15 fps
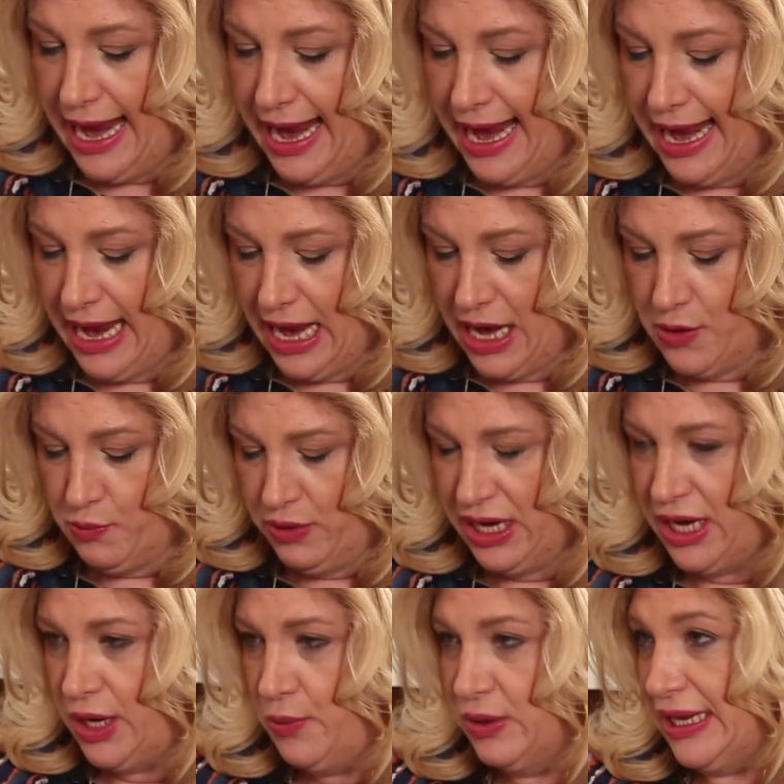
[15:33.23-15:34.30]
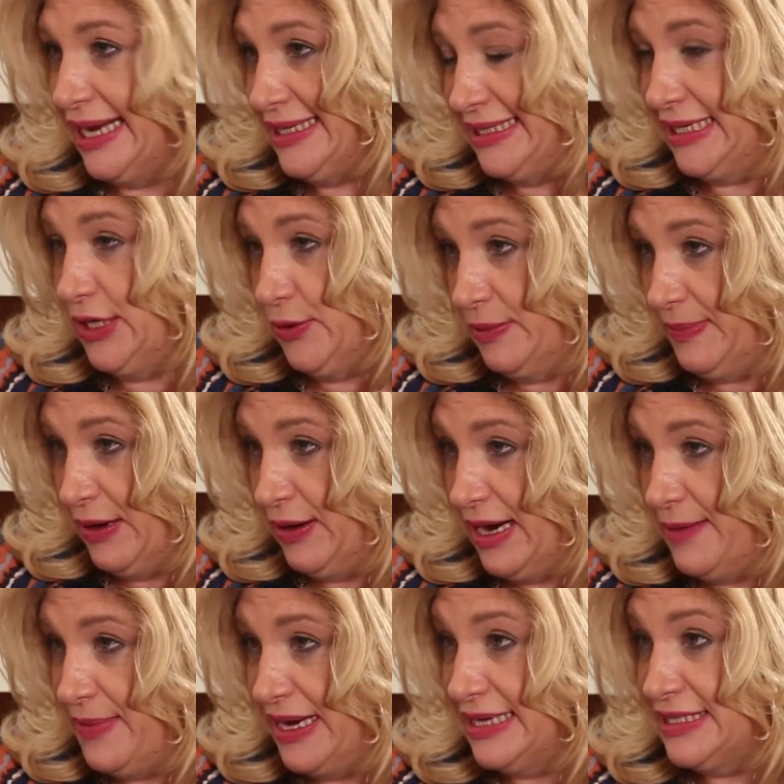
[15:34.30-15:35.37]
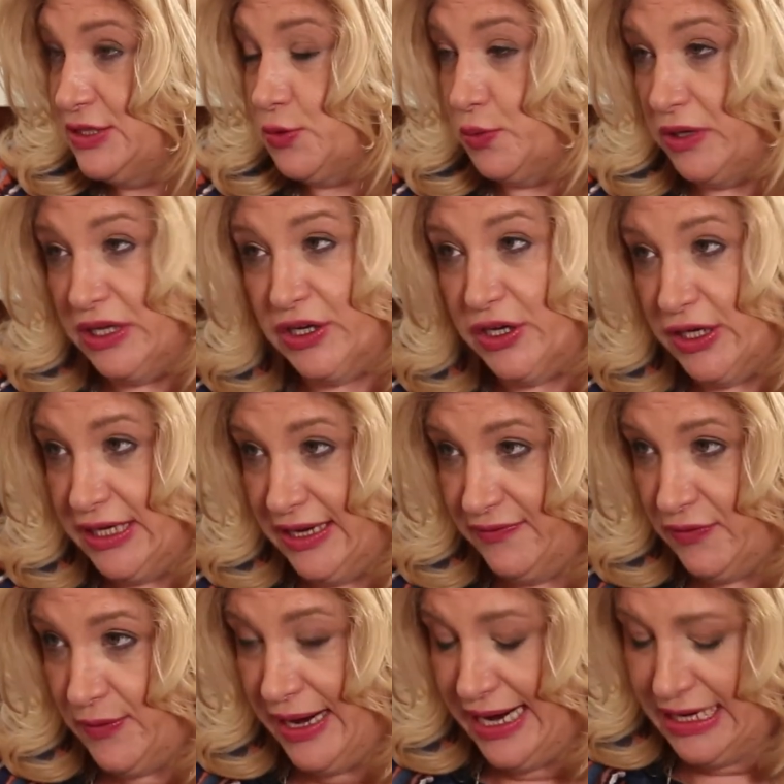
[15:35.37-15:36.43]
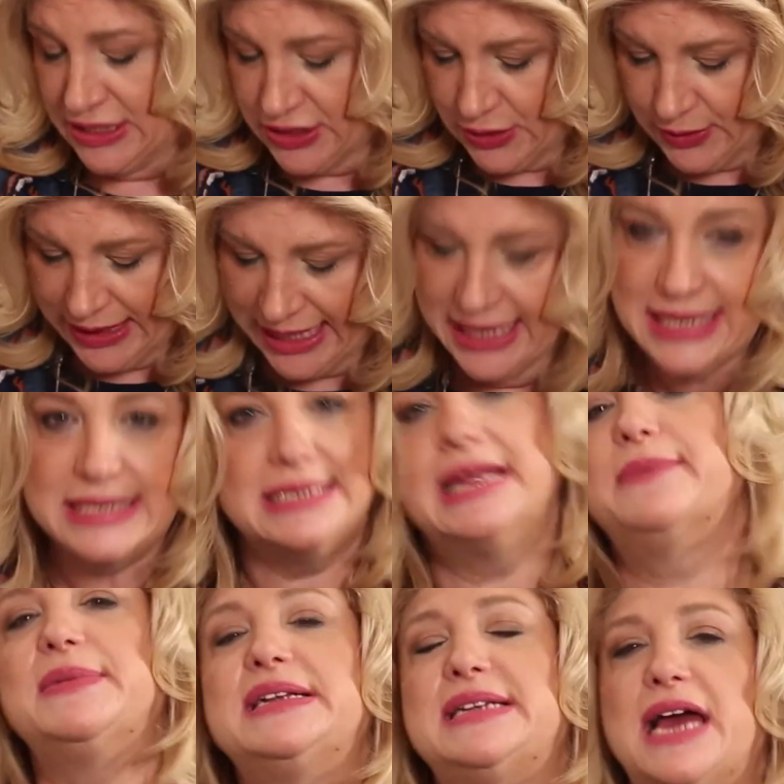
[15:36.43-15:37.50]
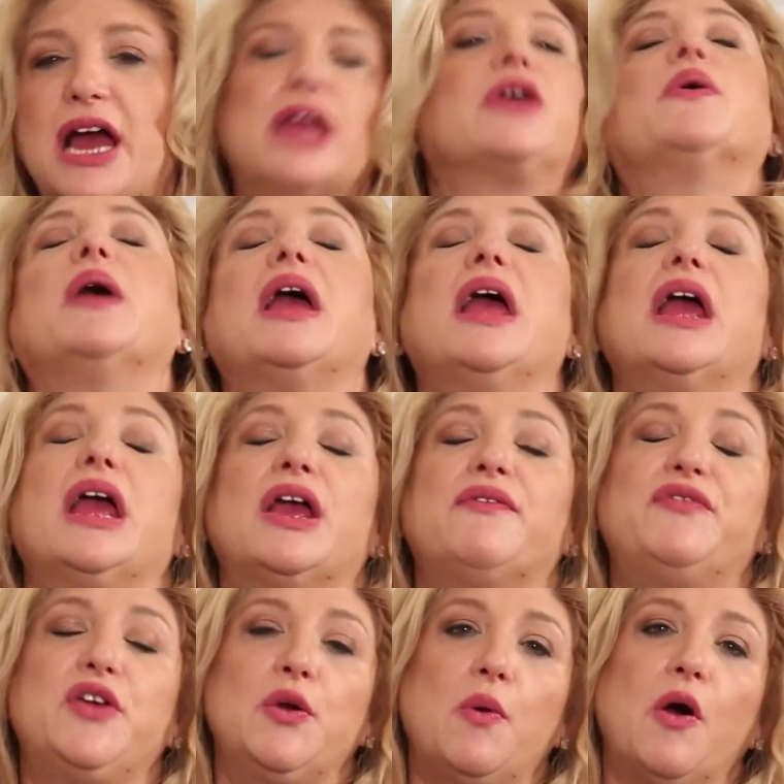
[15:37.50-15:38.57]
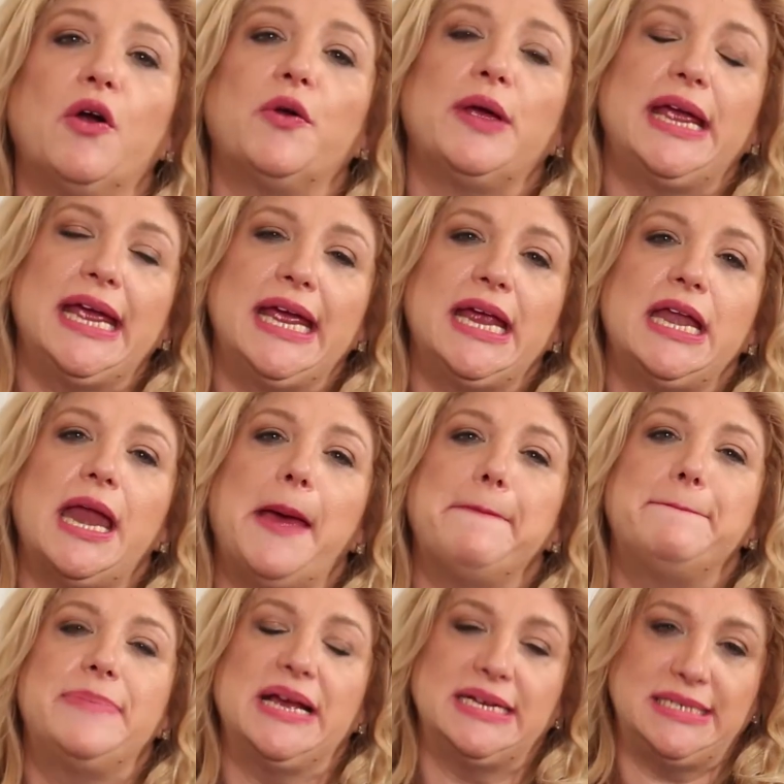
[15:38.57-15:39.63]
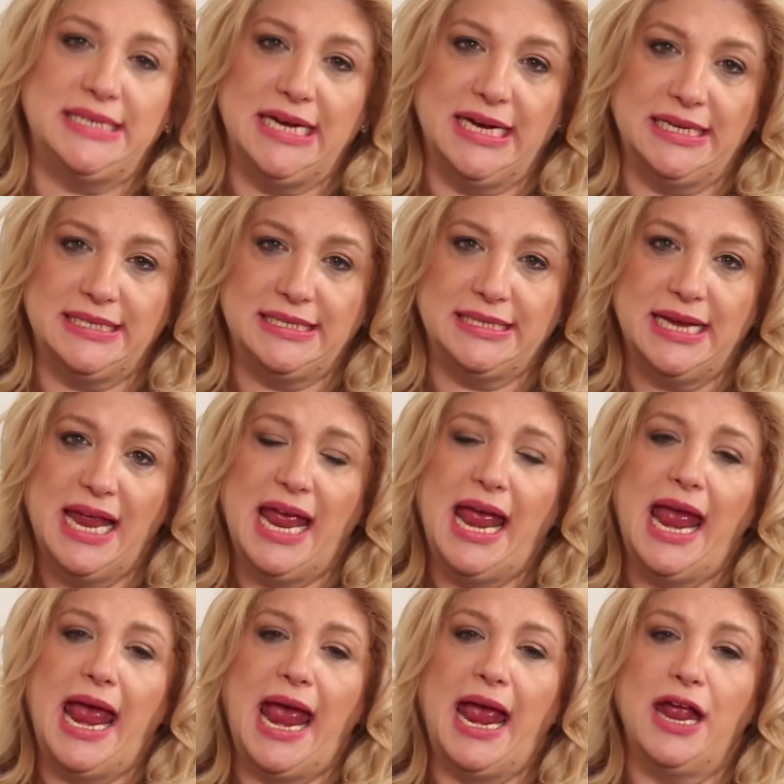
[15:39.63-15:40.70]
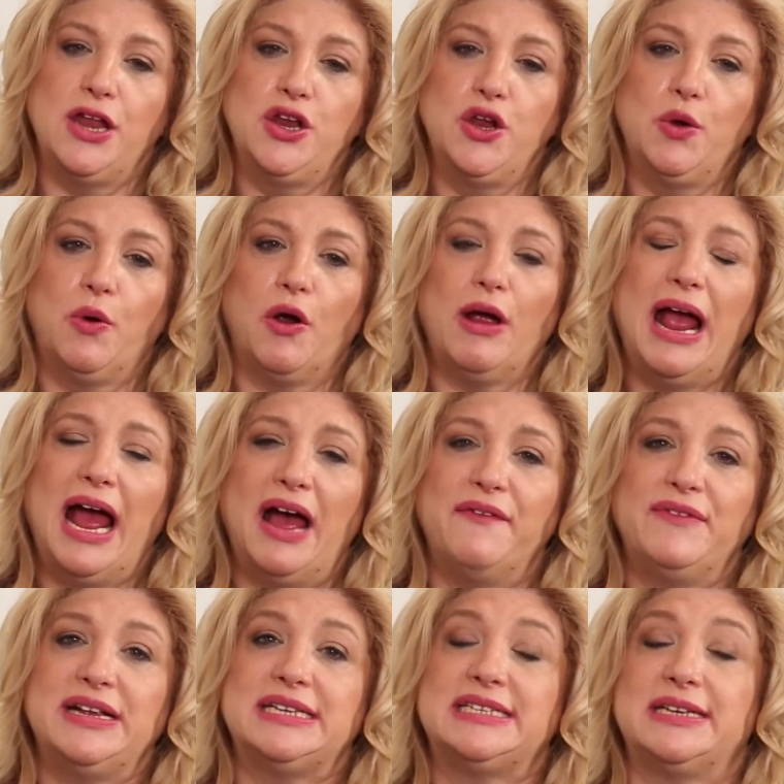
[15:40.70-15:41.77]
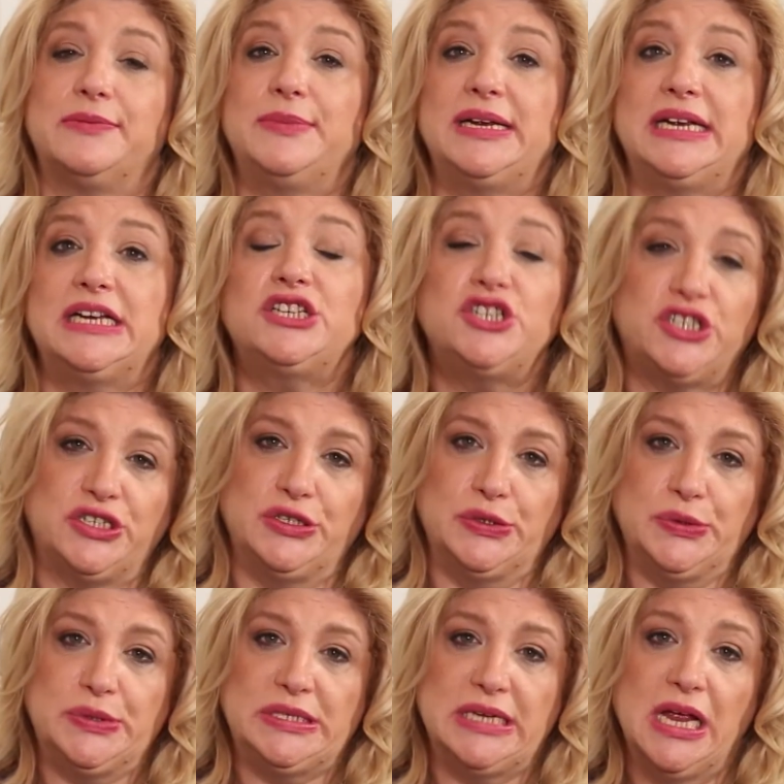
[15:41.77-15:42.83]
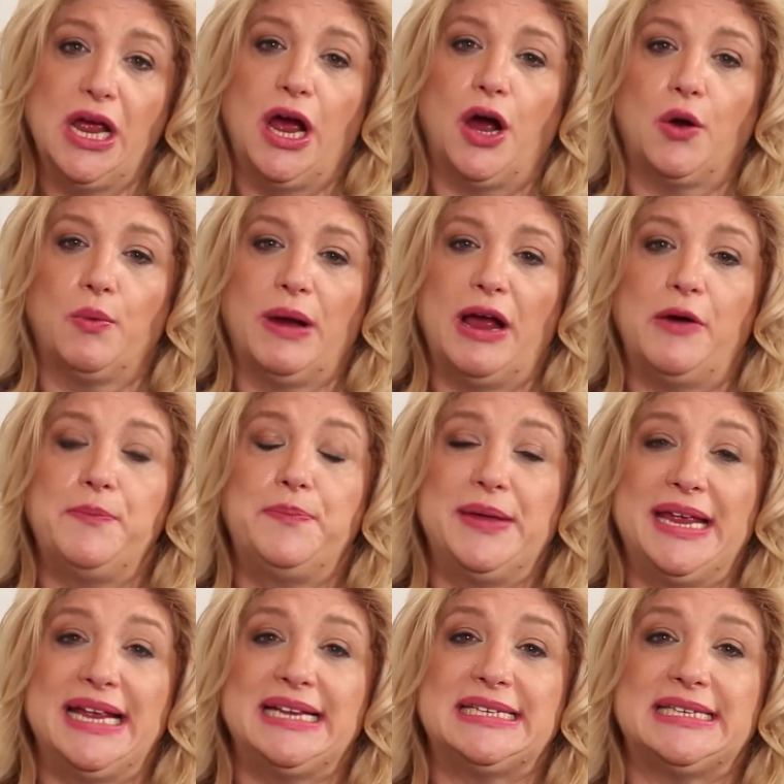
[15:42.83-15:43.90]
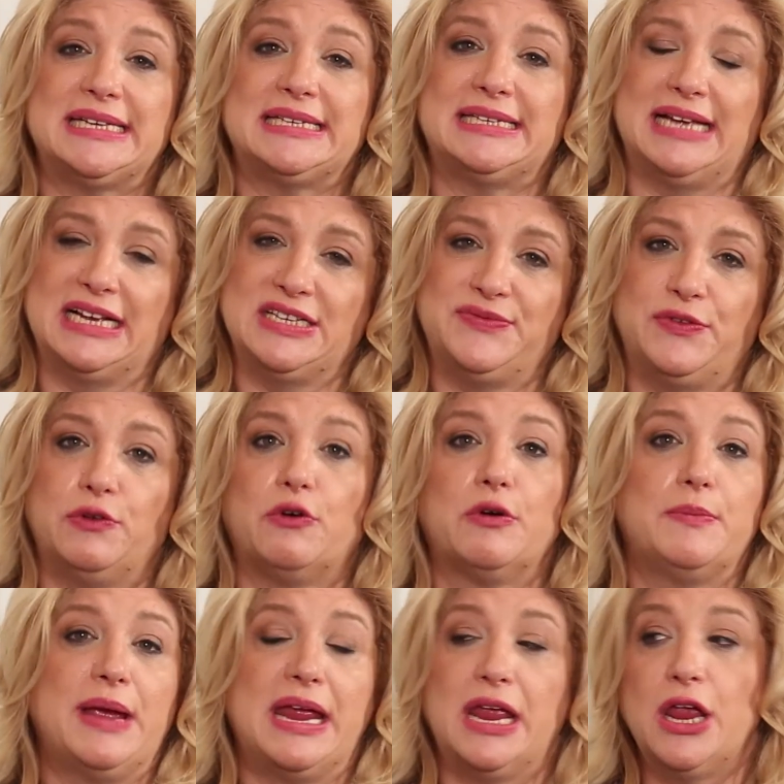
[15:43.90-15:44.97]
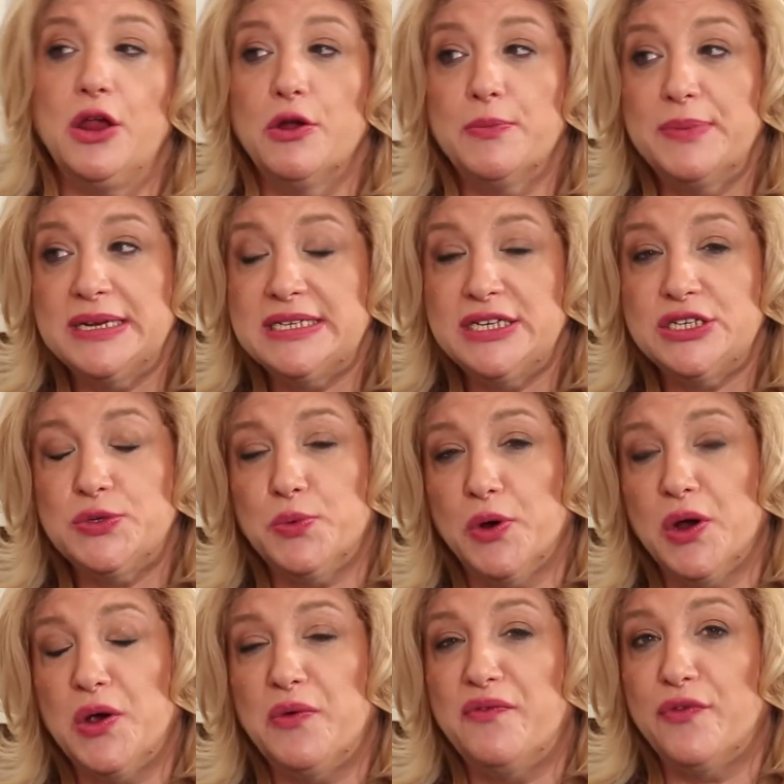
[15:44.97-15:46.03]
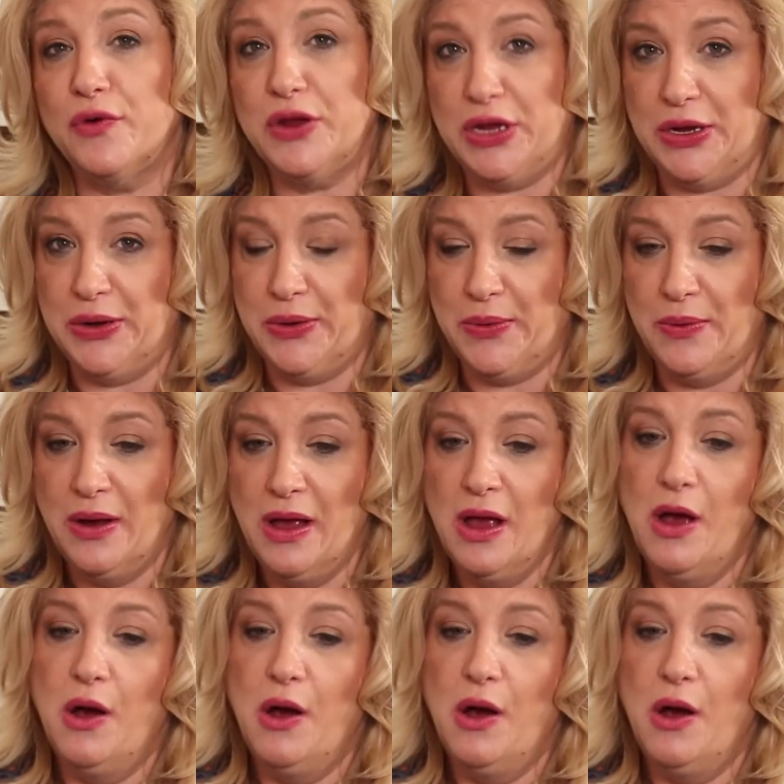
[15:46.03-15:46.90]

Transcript: And we would like to hear about it because it's a really good giveaway. So ladies, let me tell you, if you are in business and you are having some issues around being successful or making your business work for you,